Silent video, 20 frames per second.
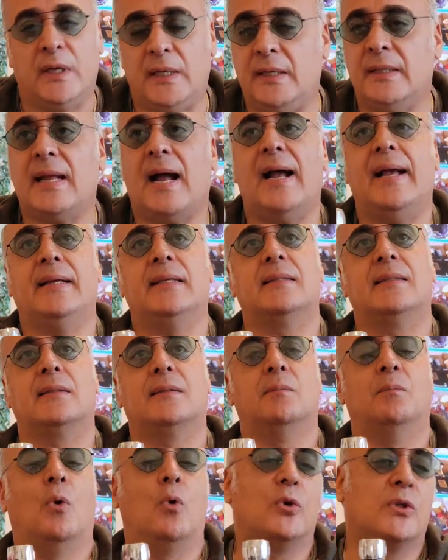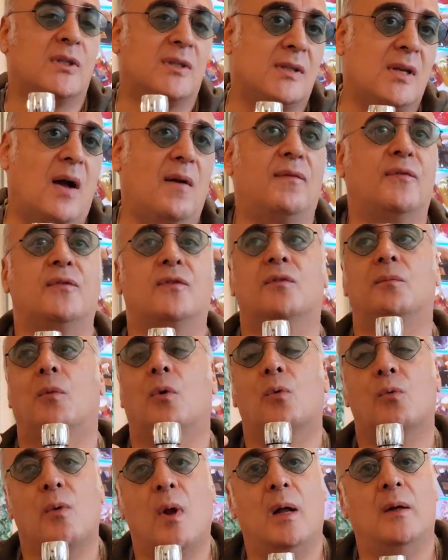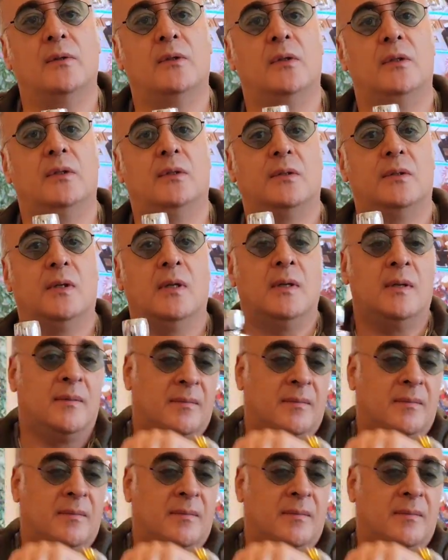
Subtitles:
really nice, more soft, more rounded.